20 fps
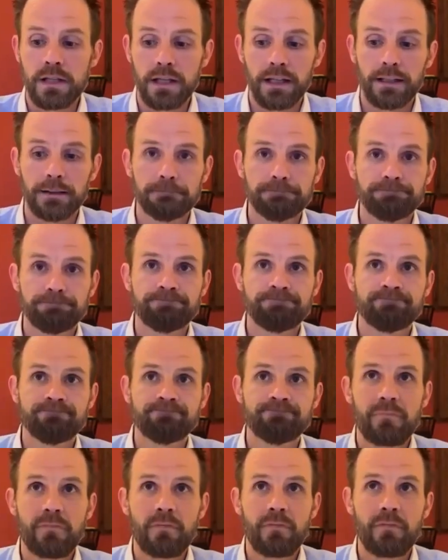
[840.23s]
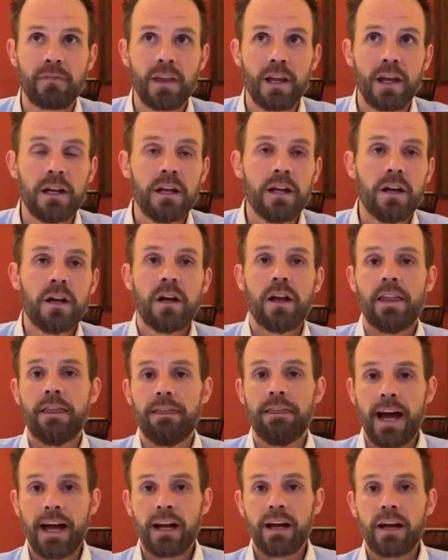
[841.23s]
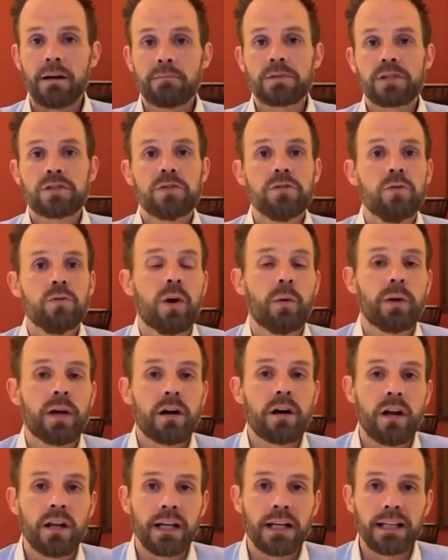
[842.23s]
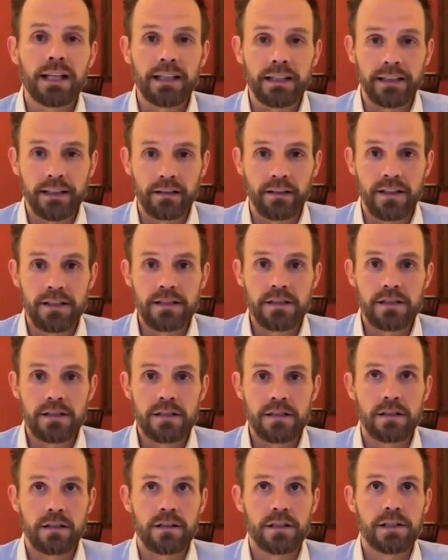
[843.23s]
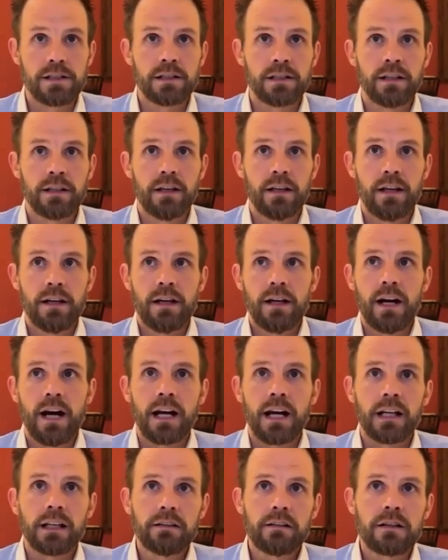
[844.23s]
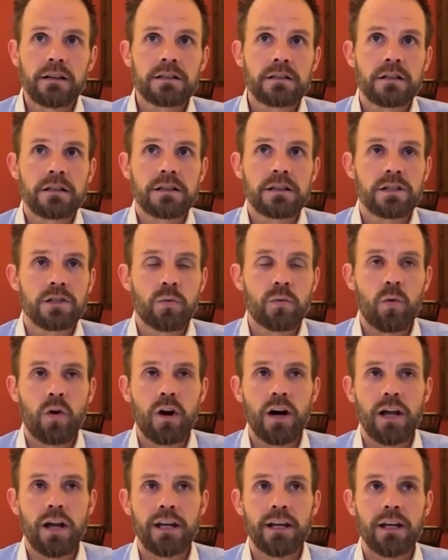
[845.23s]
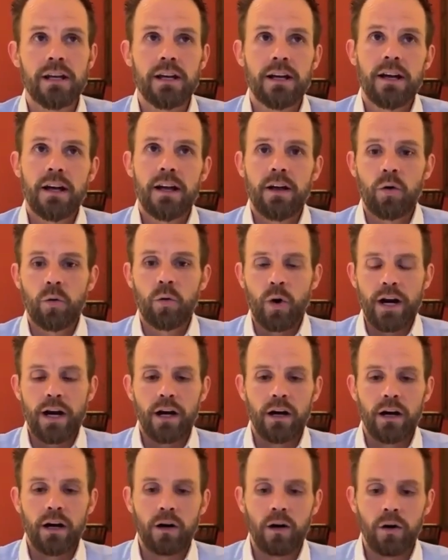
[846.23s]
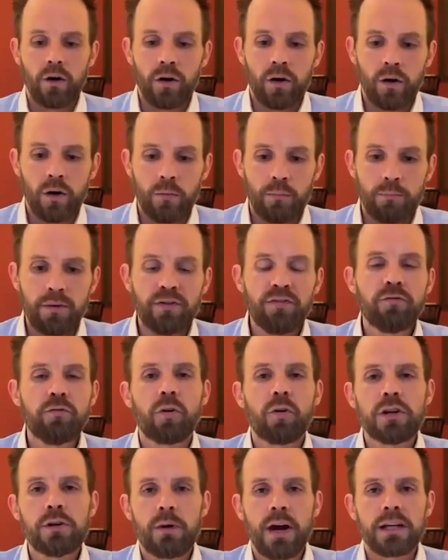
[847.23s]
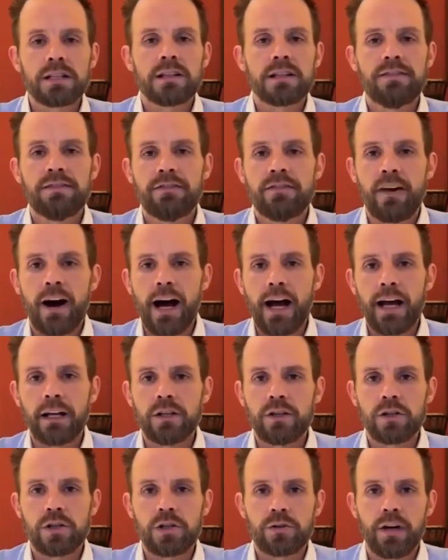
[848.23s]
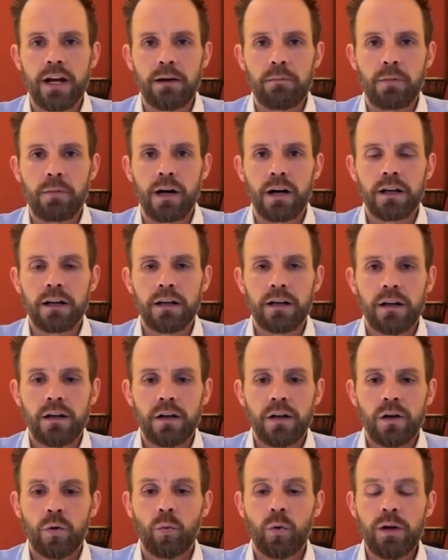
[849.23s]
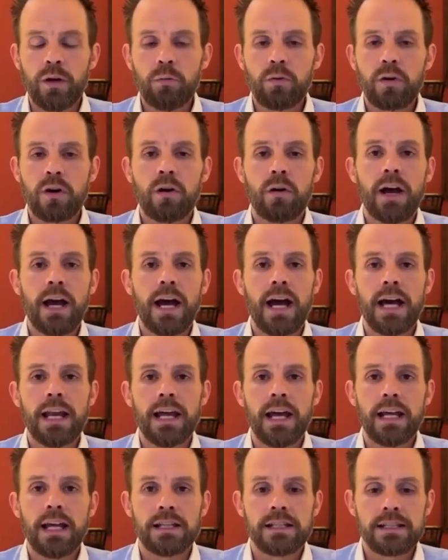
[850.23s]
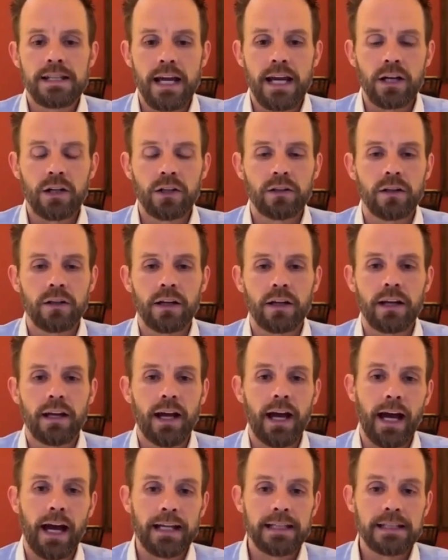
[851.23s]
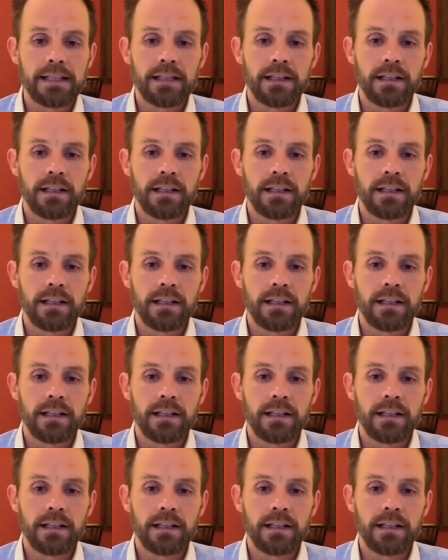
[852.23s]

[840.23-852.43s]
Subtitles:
it? And that comes to what we call a clearance search. A clearance search is one where before you actually file your trademark, we will go ahead and take a look at